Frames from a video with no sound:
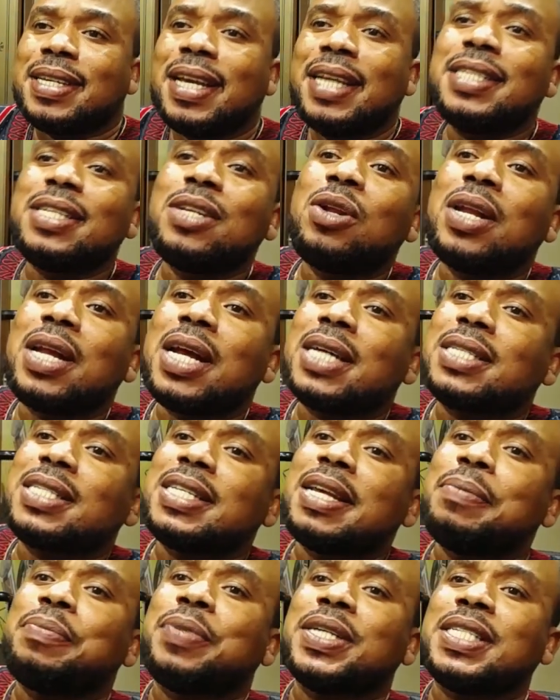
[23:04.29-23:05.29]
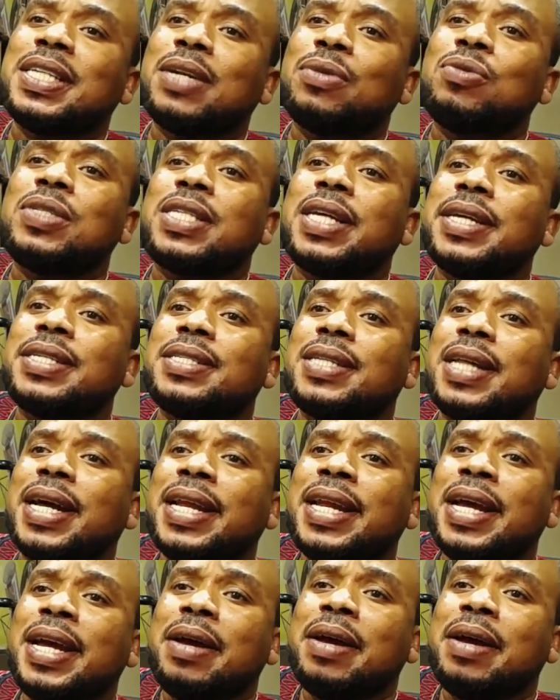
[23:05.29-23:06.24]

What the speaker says: is it not our same president who says that?